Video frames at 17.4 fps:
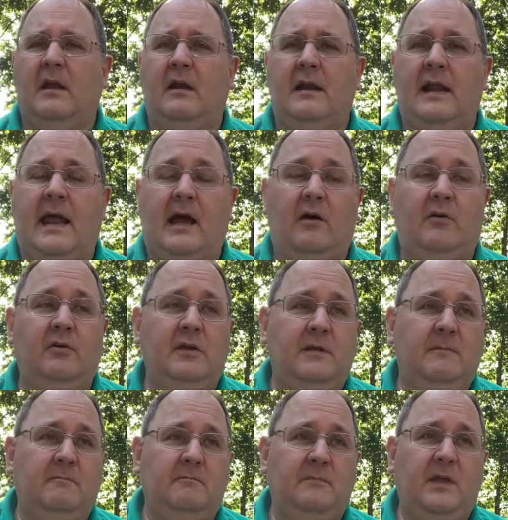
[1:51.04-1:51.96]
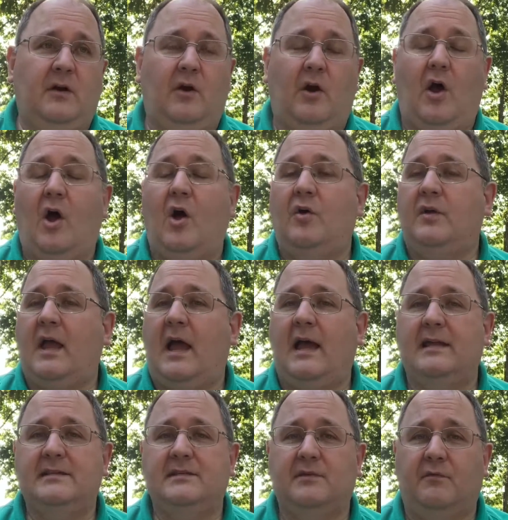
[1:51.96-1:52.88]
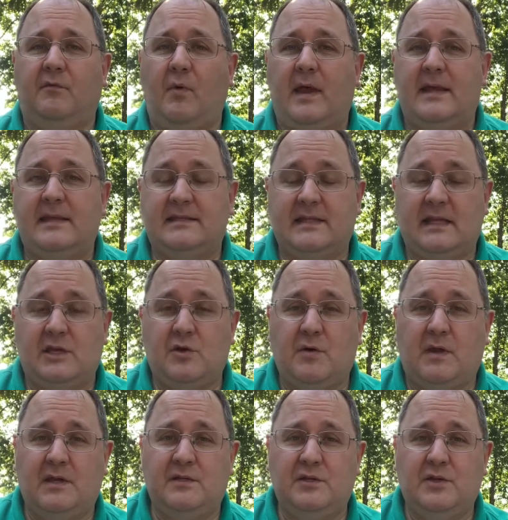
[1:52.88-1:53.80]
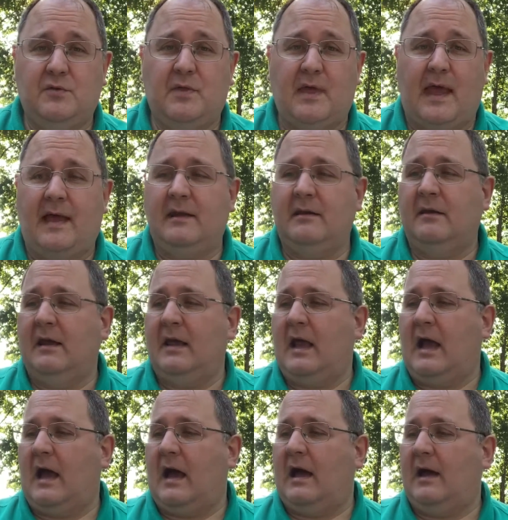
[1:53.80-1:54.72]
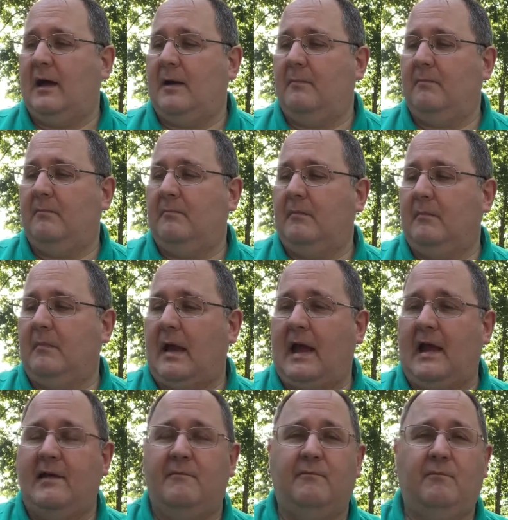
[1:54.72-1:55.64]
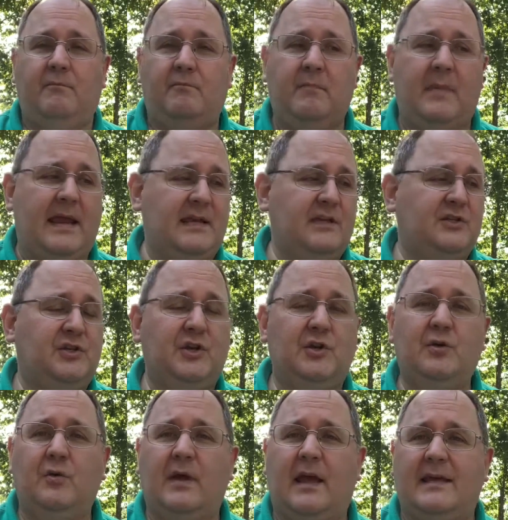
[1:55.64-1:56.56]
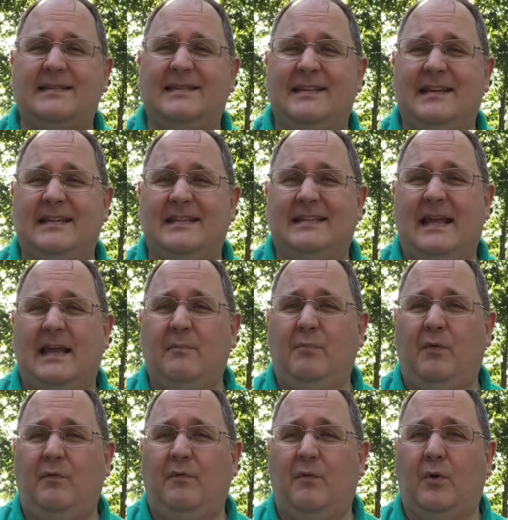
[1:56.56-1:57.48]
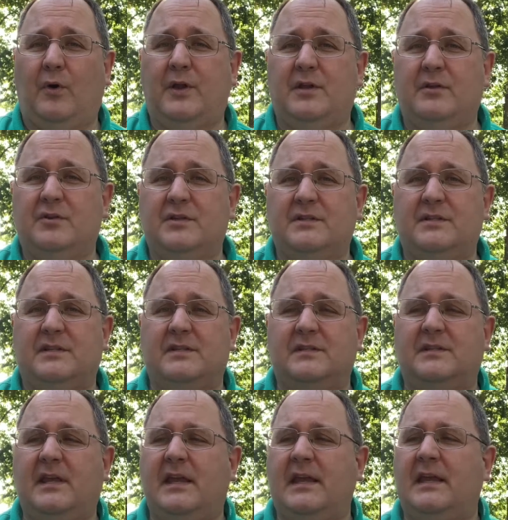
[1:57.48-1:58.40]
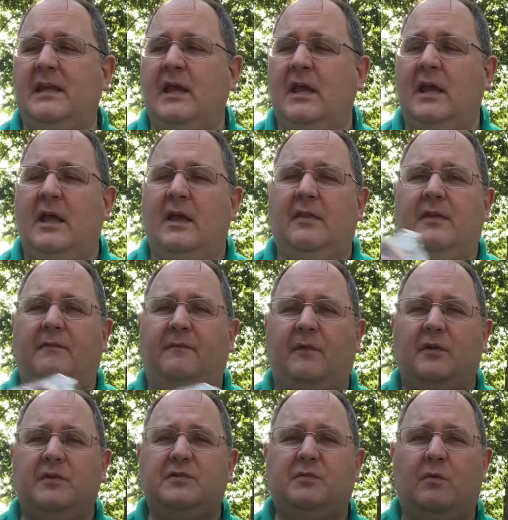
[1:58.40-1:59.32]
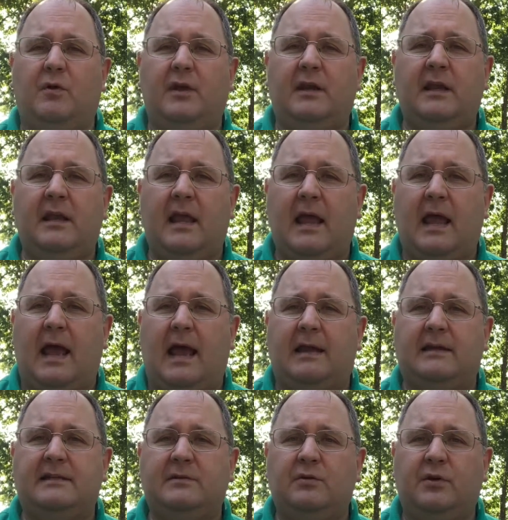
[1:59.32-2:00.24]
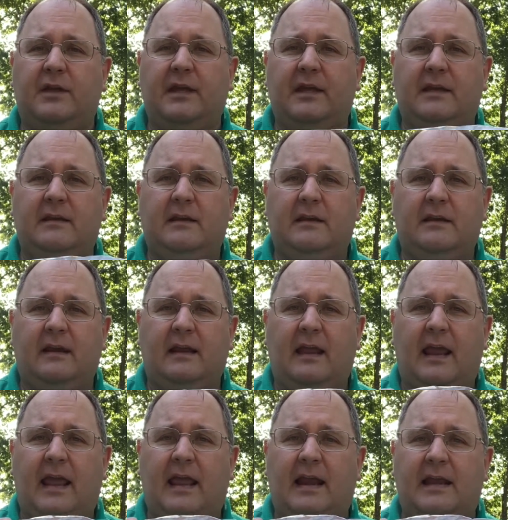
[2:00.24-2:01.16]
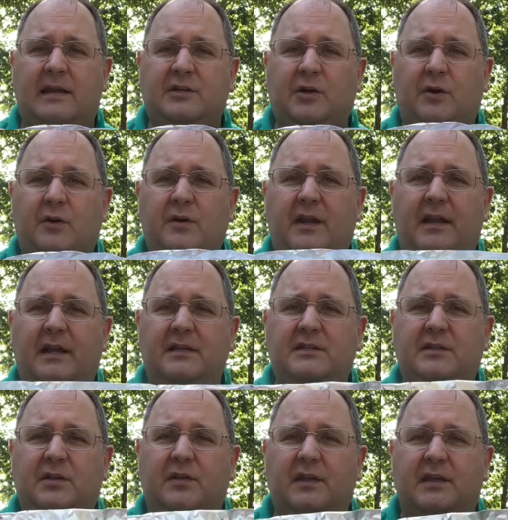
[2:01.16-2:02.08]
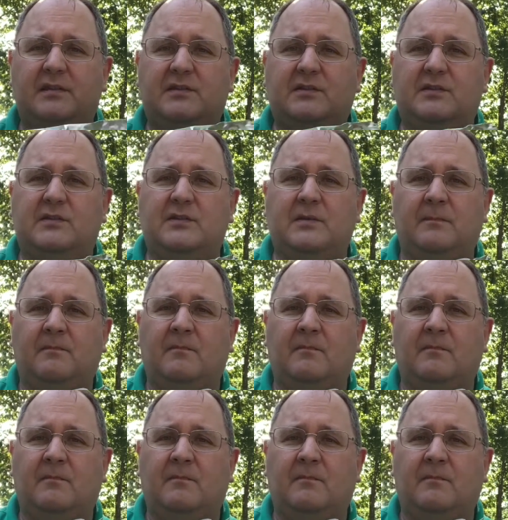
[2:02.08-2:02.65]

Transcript: Now, there are all kinds of ways that you can do that. I've made two as an example for you just to see. The first one, I took it and I turned it into this